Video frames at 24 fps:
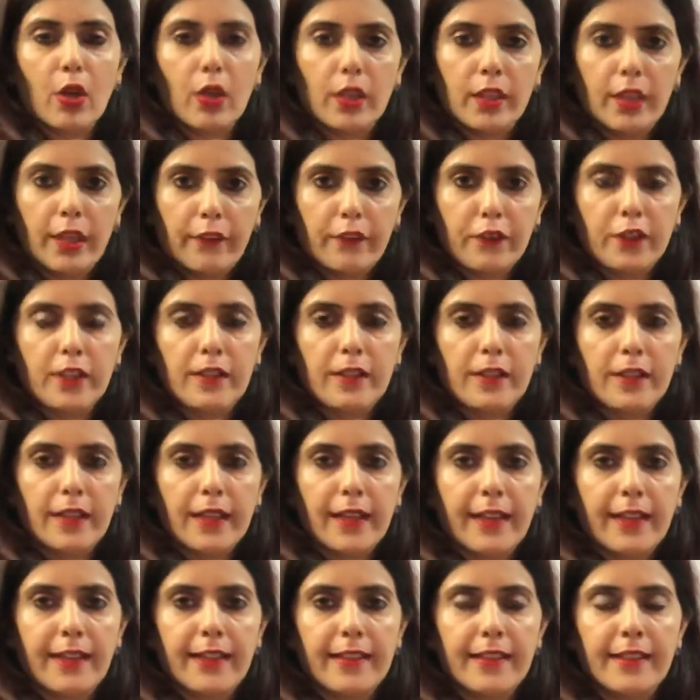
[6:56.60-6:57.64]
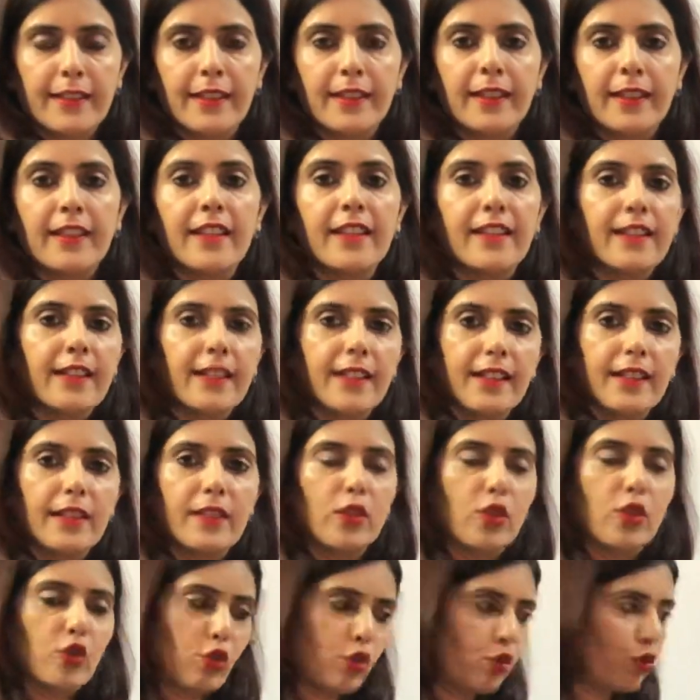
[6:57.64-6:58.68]
on left hand side
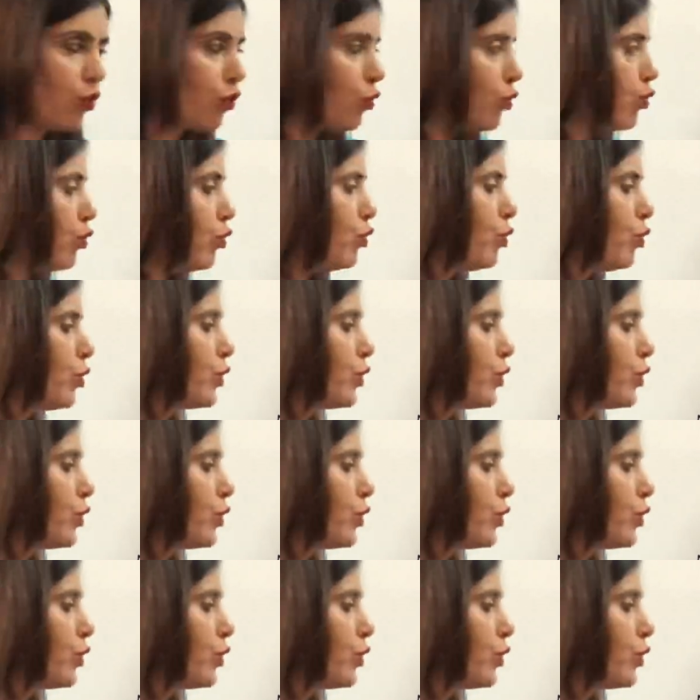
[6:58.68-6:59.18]
is 2.